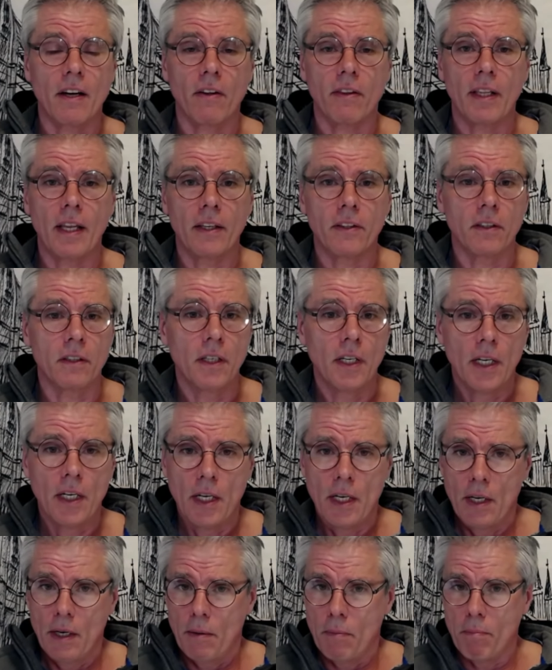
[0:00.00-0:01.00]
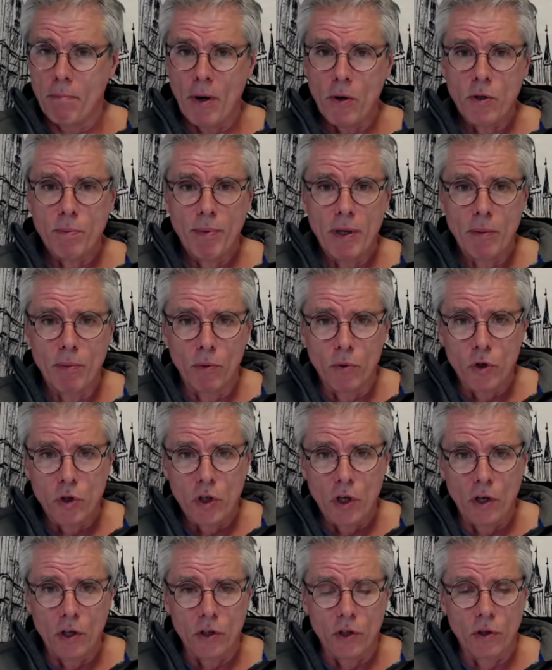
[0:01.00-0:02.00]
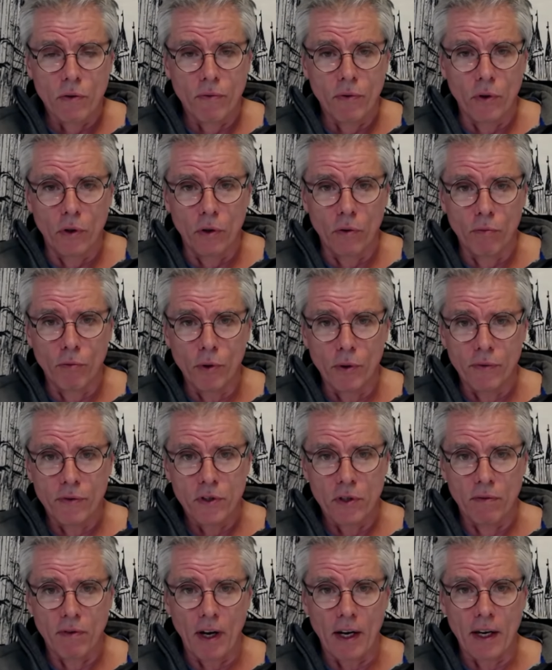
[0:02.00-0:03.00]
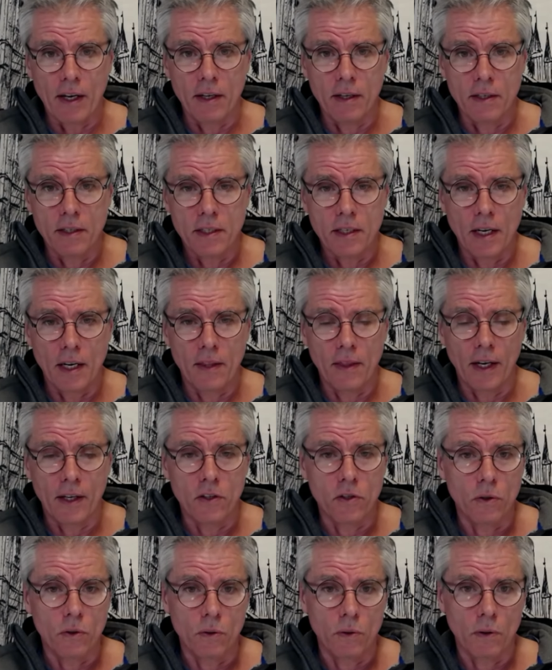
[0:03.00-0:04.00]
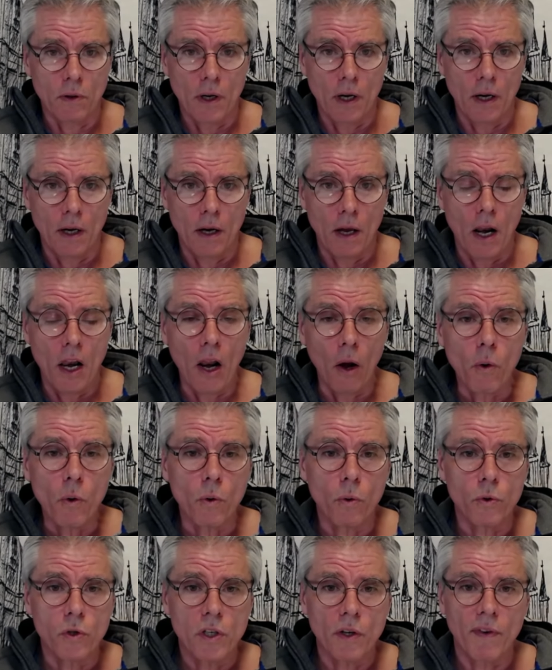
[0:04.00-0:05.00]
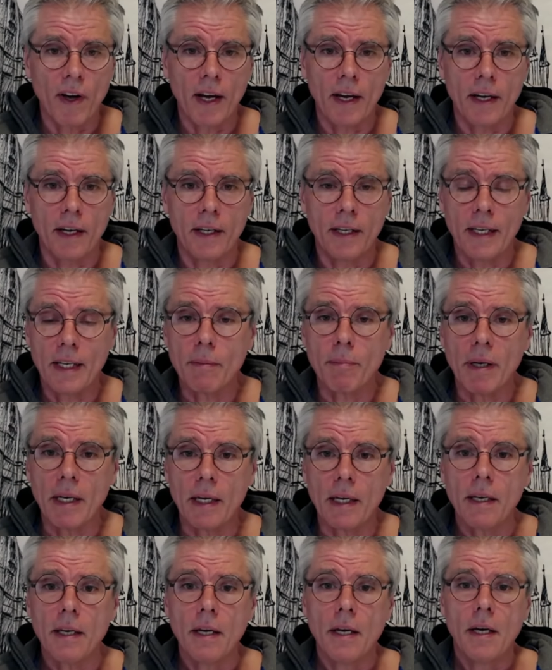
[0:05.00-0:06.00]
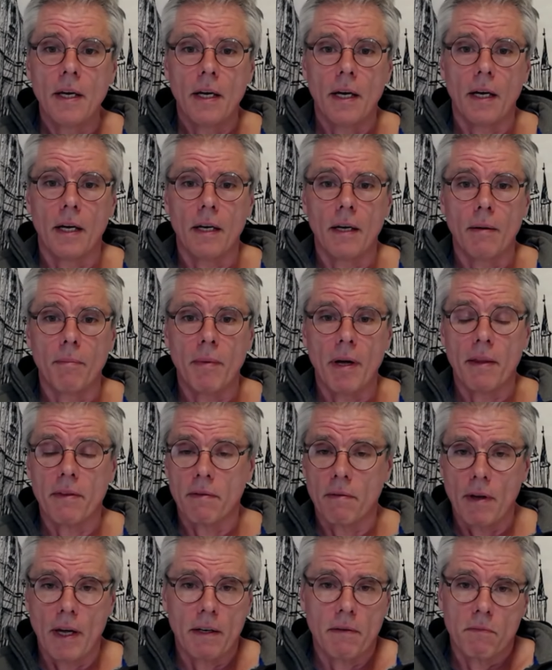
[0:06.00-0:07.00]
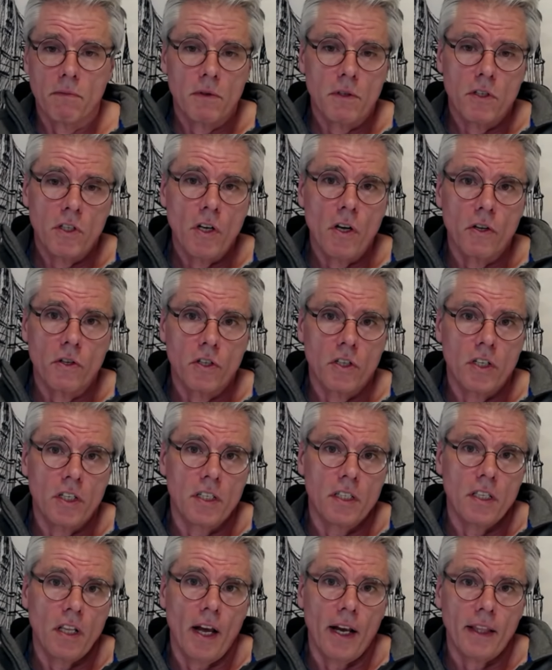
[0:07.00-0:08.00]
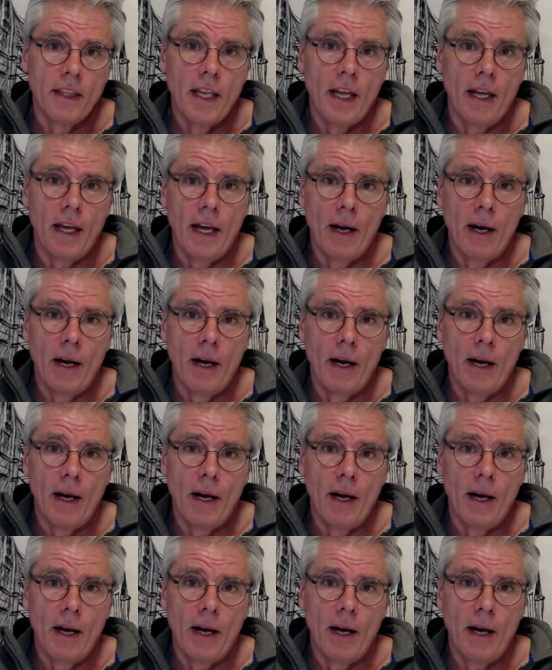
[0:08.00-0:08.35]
London. Most people search for roof surveyors and they do local surveyor near me and searches like that.